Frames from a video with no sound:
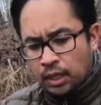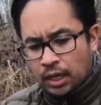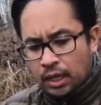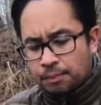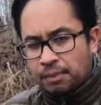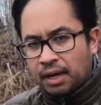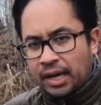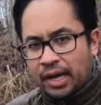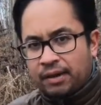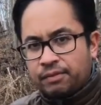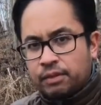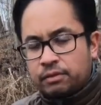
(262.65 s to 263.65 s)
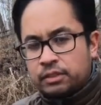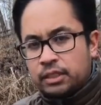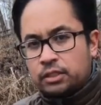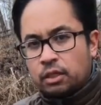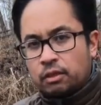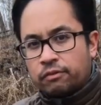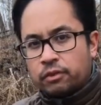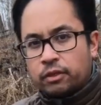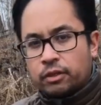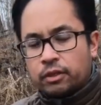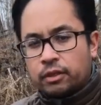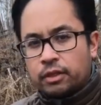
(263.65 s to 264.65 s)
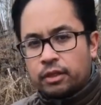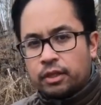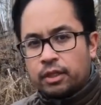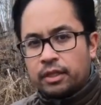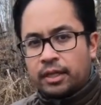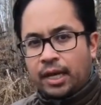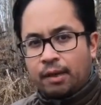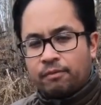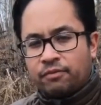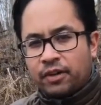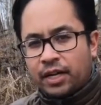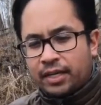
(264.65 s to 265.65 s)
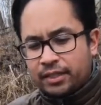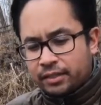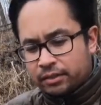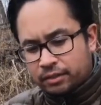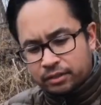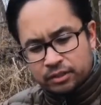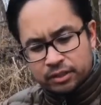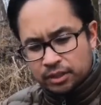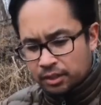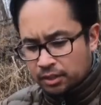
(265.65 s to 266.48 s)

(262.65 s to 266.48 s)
I have used this over campfires.